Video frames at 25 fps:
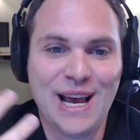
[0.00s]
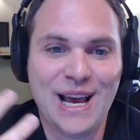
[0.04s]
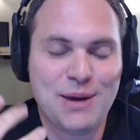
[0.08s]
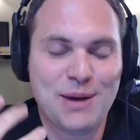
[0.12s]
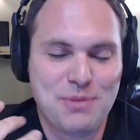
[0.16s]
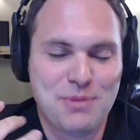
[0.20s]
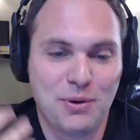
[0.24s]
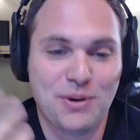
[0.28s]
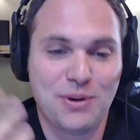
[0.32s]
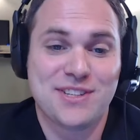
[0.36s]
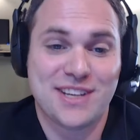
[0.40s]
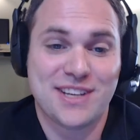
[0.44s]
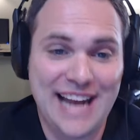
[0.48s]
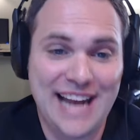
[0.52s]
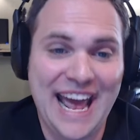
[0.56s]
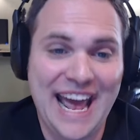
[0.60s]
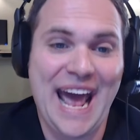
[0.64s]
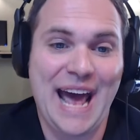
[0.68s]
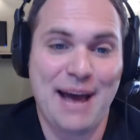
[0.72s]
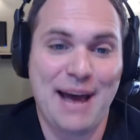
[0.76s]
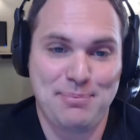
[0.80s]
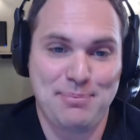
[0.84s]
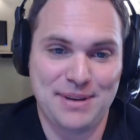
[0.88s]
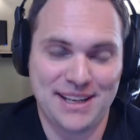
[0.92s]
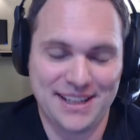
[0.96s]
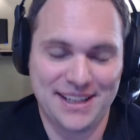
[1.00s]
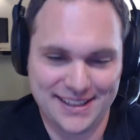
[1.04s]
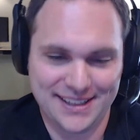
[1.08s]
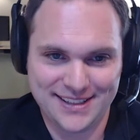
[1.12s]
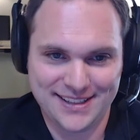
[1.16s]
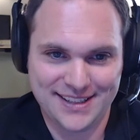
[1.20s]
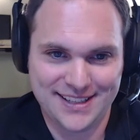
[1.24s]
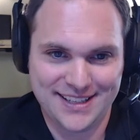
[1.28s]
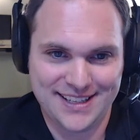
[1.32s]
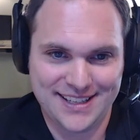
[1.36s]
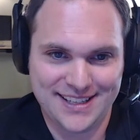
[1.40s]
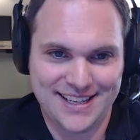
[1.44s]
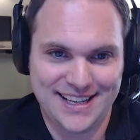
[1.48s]
but what's going to happen
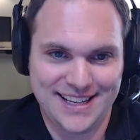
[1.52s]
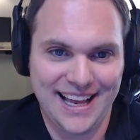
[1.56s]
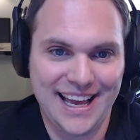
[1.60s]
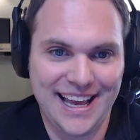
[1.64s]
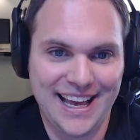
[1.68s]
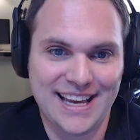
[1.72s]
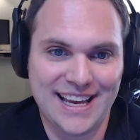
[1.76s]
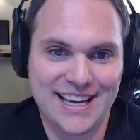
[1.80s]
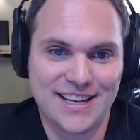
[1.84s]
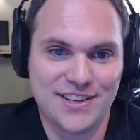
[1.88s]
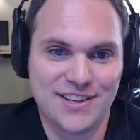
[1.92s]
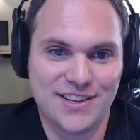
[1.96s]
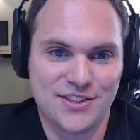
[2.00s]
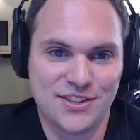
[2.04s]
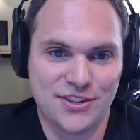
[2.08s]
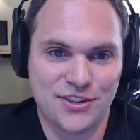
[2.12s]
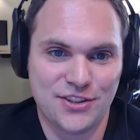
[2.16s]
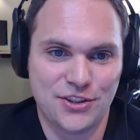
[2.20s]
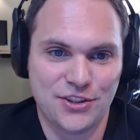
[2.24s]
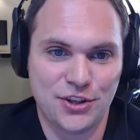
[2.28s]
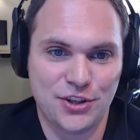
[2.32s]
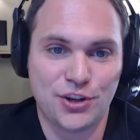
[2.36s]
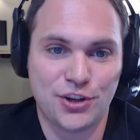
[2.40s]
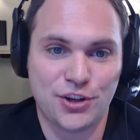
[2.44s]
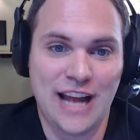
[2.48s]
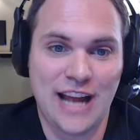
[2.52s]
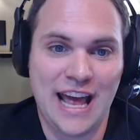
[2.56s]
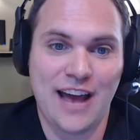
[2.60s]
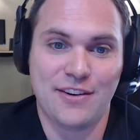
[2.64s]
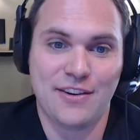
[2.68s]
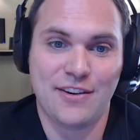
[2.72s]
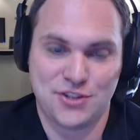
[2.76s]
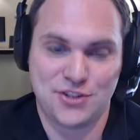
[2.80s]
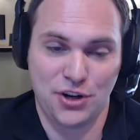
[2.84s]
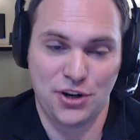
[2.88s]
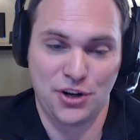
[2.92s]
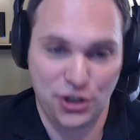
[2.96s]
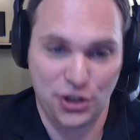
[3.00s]
is you're going to have
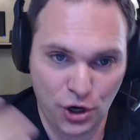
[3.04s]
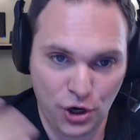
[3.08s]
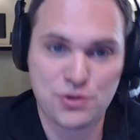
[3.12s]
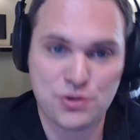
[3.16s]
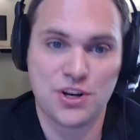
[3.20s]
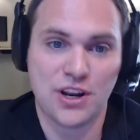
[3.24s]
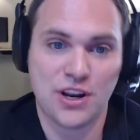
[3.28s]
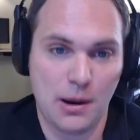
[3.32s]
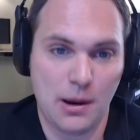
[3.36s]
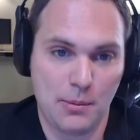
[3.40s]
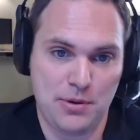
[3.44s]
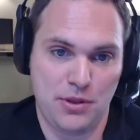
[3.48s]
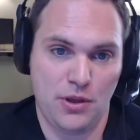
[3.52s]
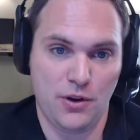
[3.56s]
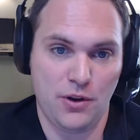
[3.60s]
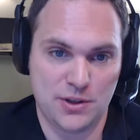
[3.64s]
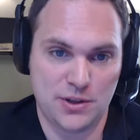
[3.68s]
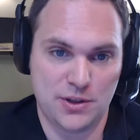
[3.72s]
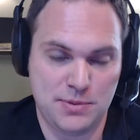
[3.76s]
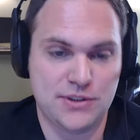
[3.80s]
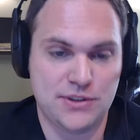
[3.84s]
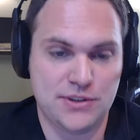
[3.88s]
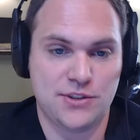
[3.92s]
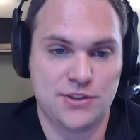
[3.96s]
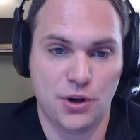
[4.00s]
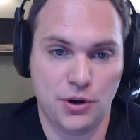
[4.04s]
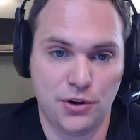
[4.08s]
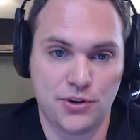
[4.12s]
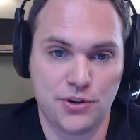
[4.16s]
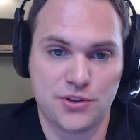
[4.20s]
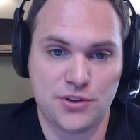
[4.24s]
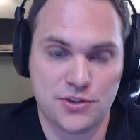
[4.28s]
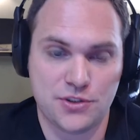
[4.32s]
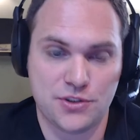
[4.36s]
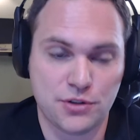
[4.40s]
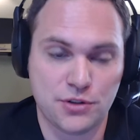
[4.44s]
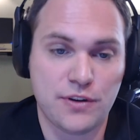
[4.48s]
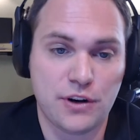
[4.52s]
start a coaching company with all these business owners
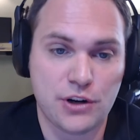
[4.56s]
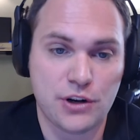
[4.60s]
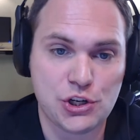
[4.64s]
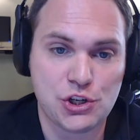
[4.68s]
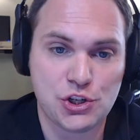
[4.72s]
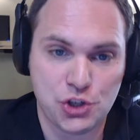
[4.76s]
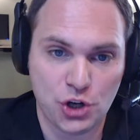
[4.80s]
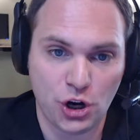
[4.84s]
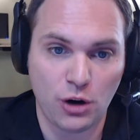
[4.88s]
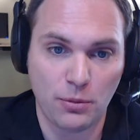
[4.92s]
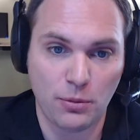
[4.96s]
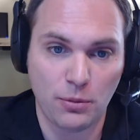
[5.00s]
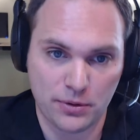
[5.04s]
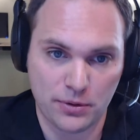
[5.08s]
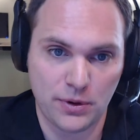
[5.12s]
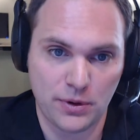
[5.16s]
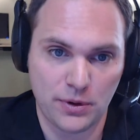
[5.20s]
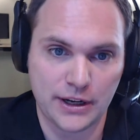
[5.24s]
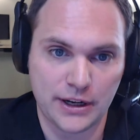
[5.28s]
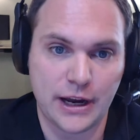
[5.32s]
because you're very sharp when it